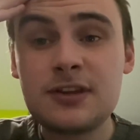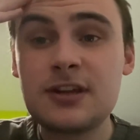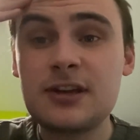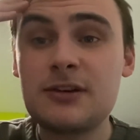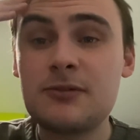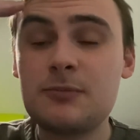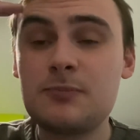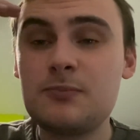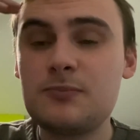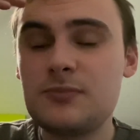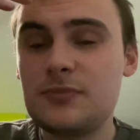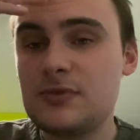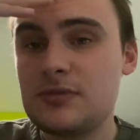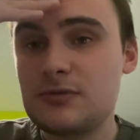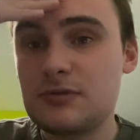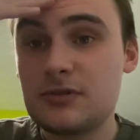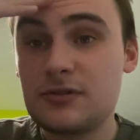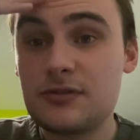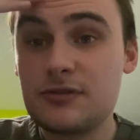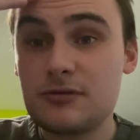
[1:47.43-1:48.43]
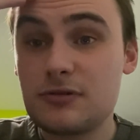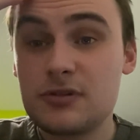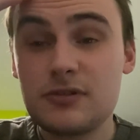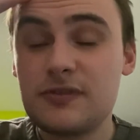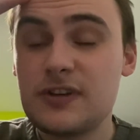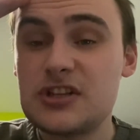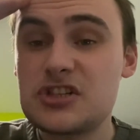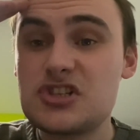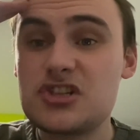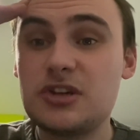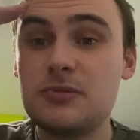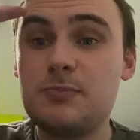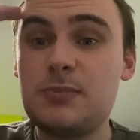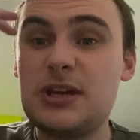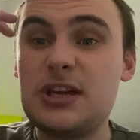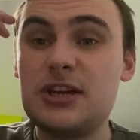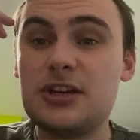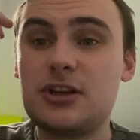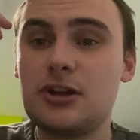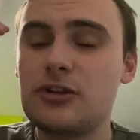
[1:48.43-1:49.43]
they were eventually
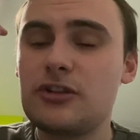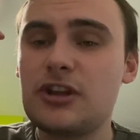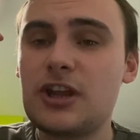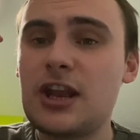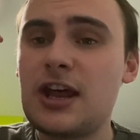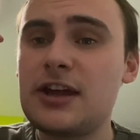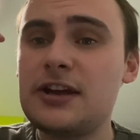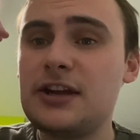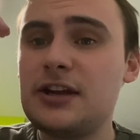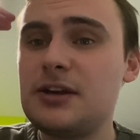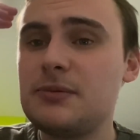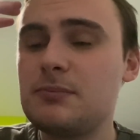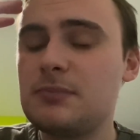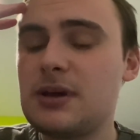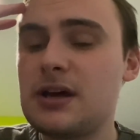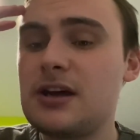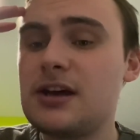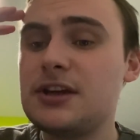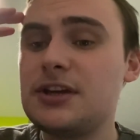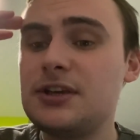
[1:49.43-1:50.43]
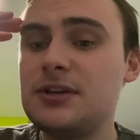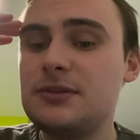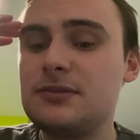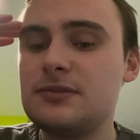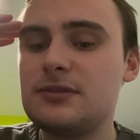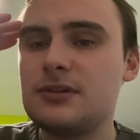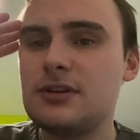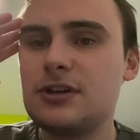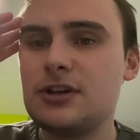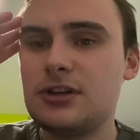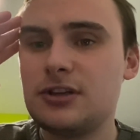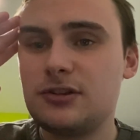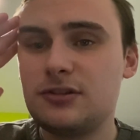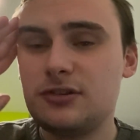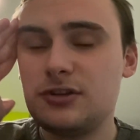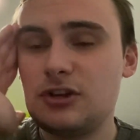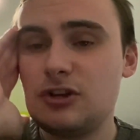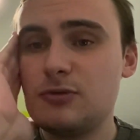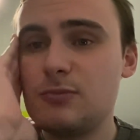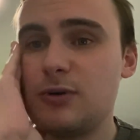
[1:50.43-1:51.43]
beaten on the night by
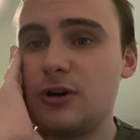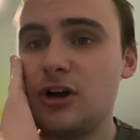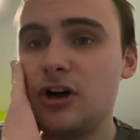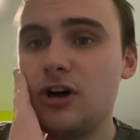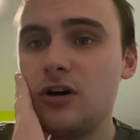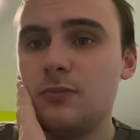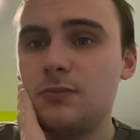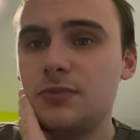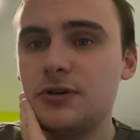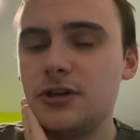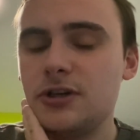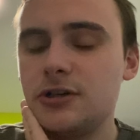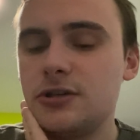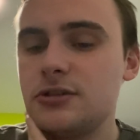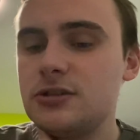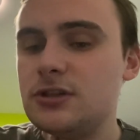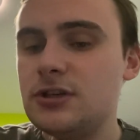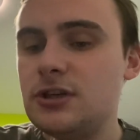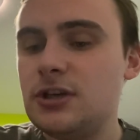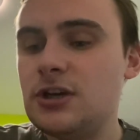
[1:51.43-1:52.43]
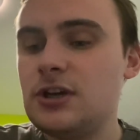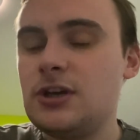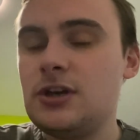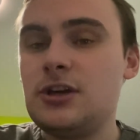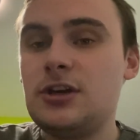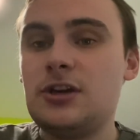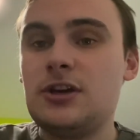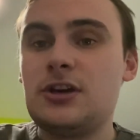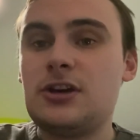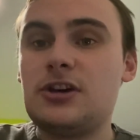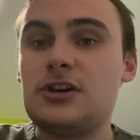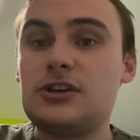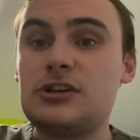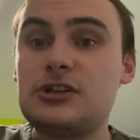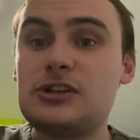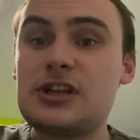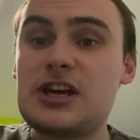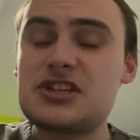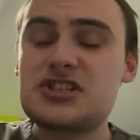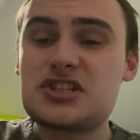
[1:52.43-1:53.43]
Newport, but
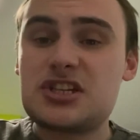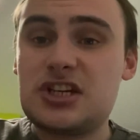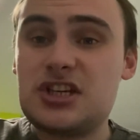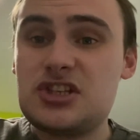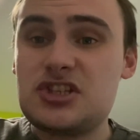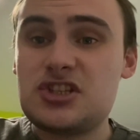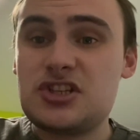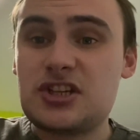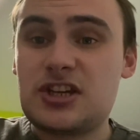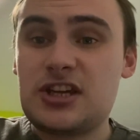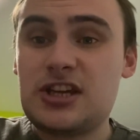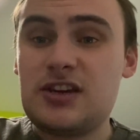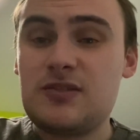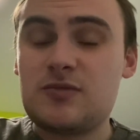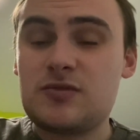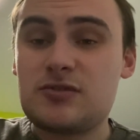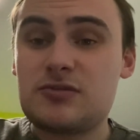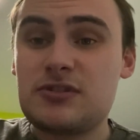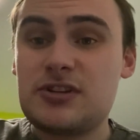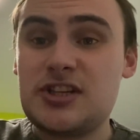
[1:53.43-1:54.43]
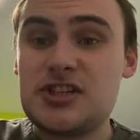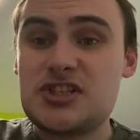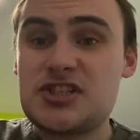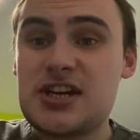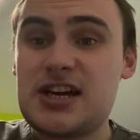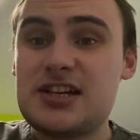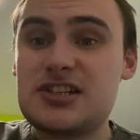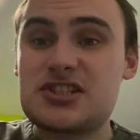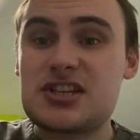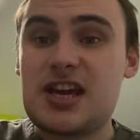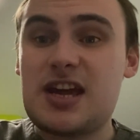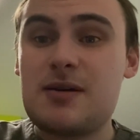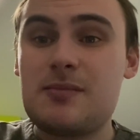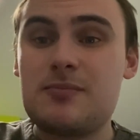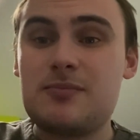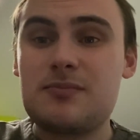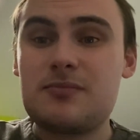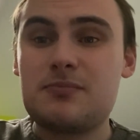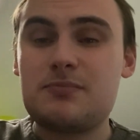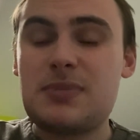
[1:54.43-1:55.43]
at that stage of the game, we're really starting to get
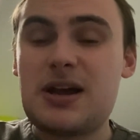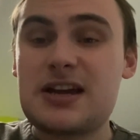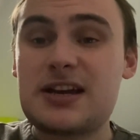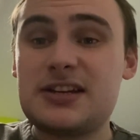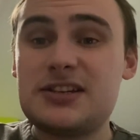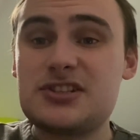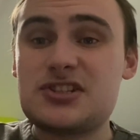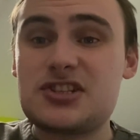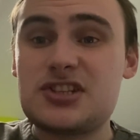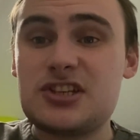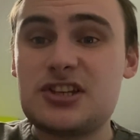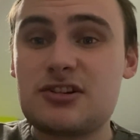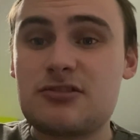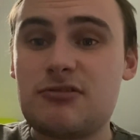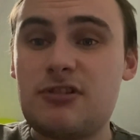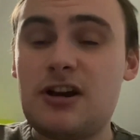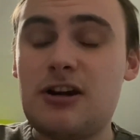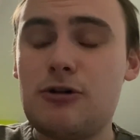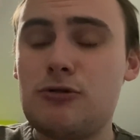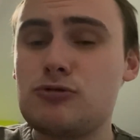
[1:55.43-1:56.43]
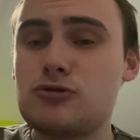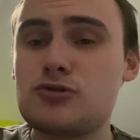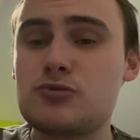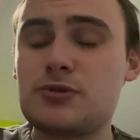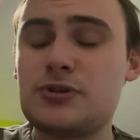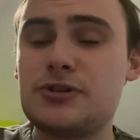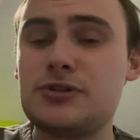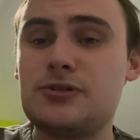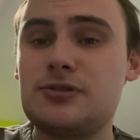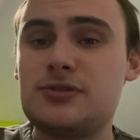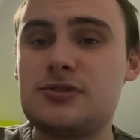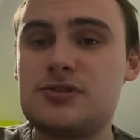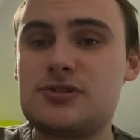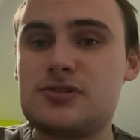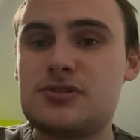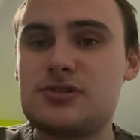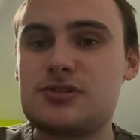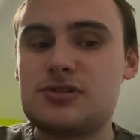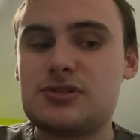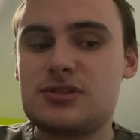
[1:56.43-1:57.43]
back into the crowd. We're
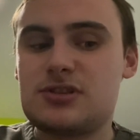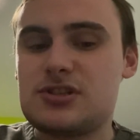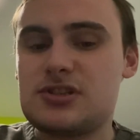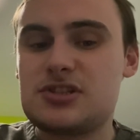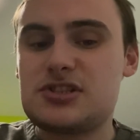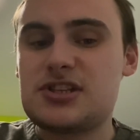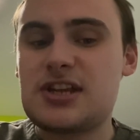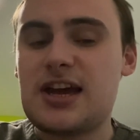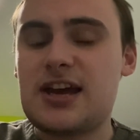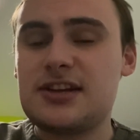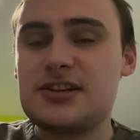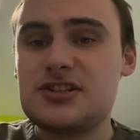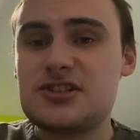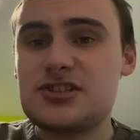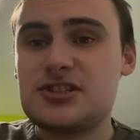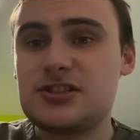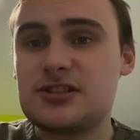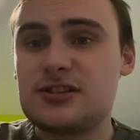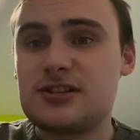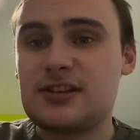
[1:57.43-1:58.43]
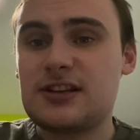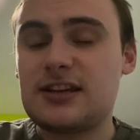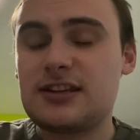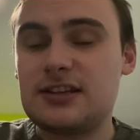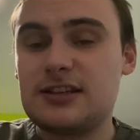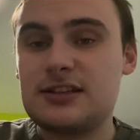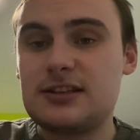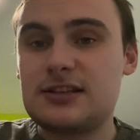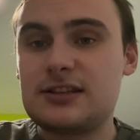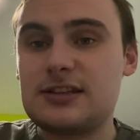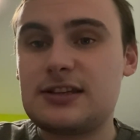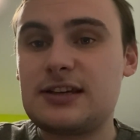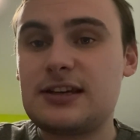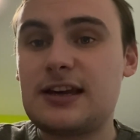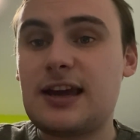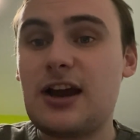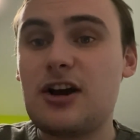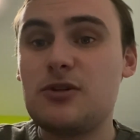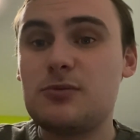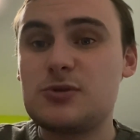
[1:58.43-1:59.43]
starting to
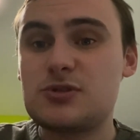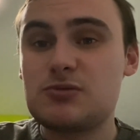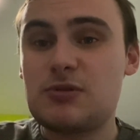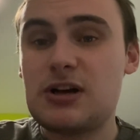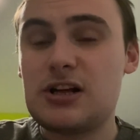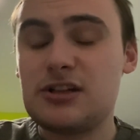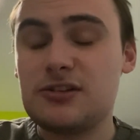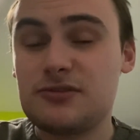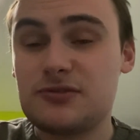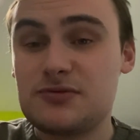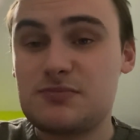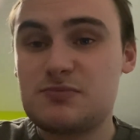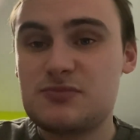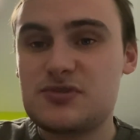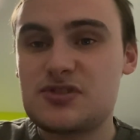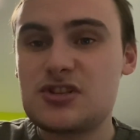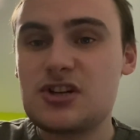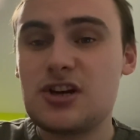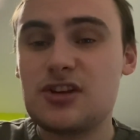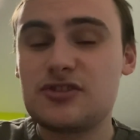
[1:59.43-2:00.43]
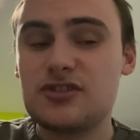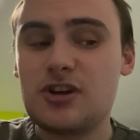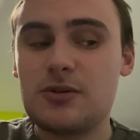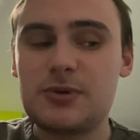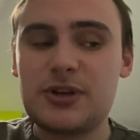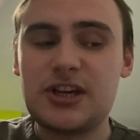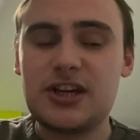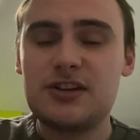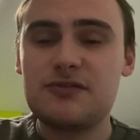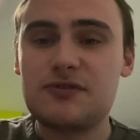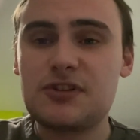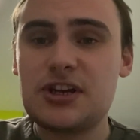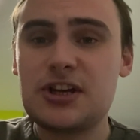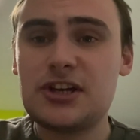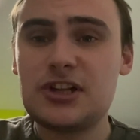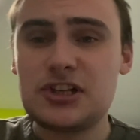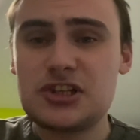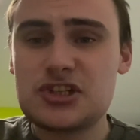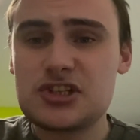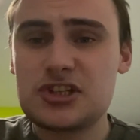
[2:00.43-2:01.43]
get up as well, and we're sort of dominating,
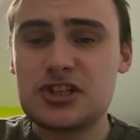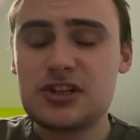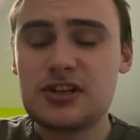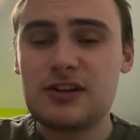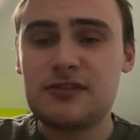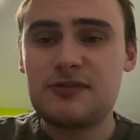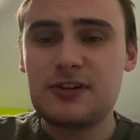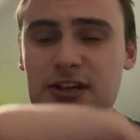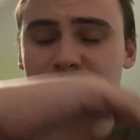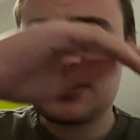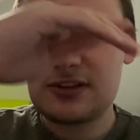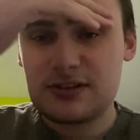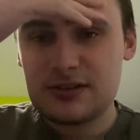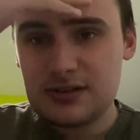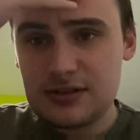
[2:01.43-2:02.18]
really. So I think